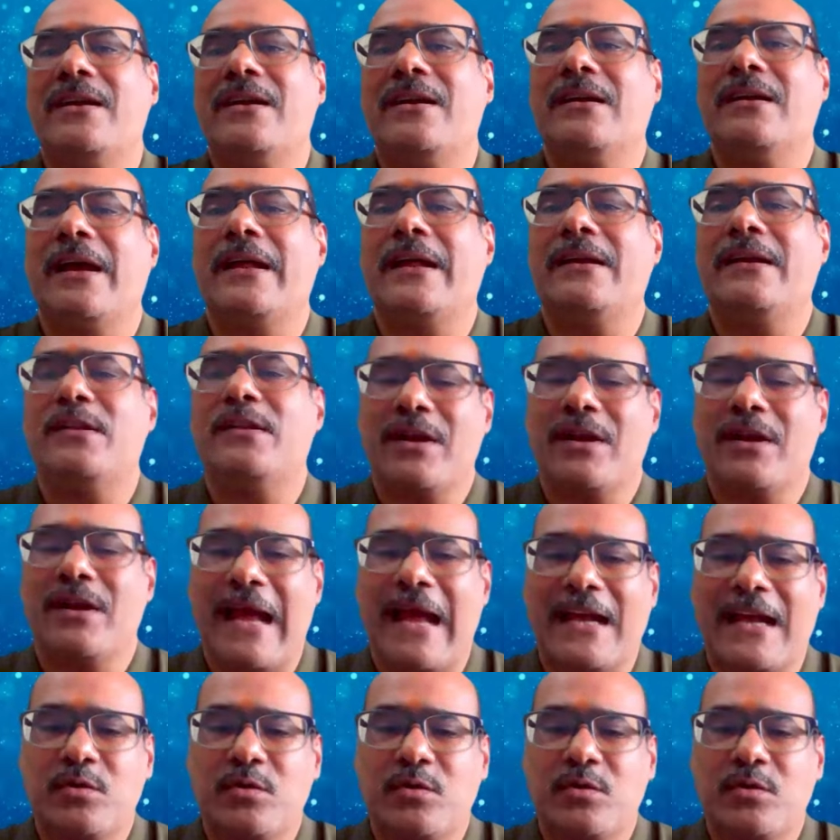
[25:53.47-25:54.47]
and you can
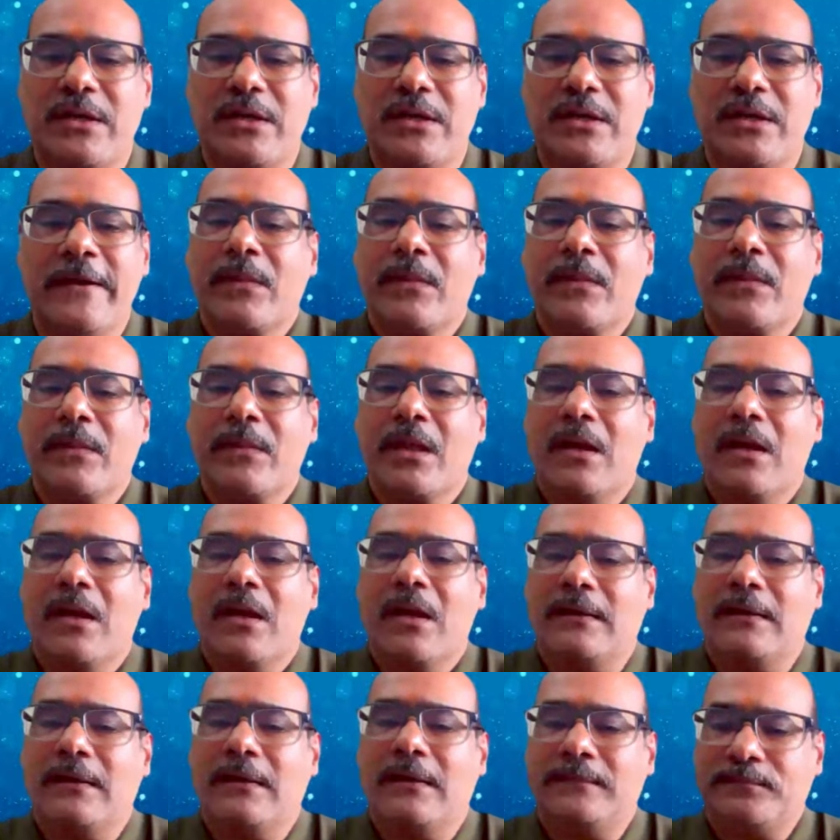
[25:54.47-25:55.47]
actually
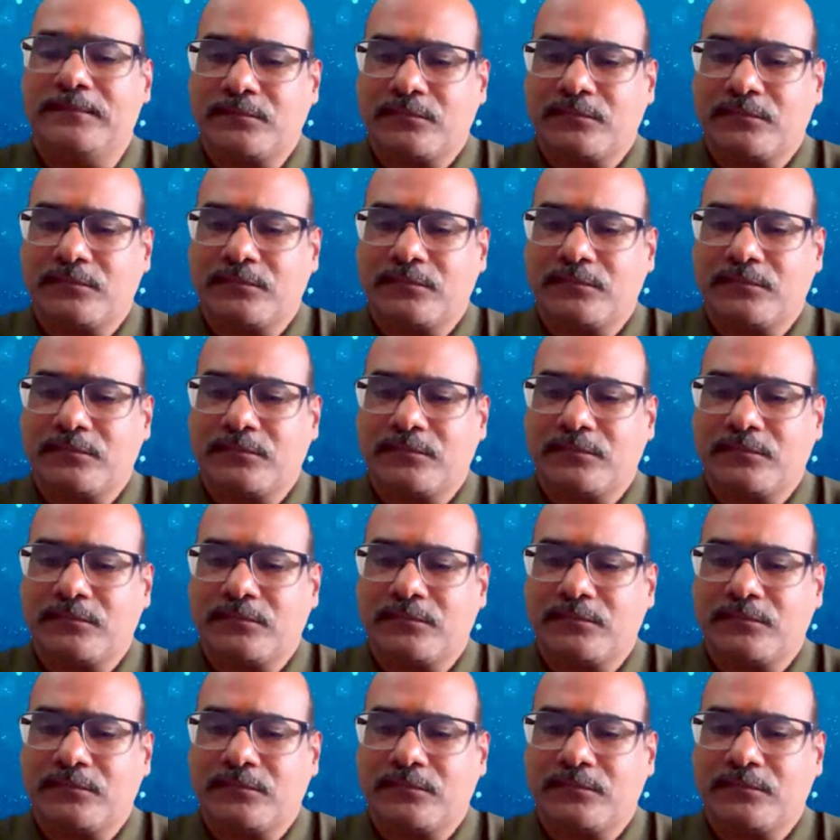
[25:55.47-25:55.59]
uh,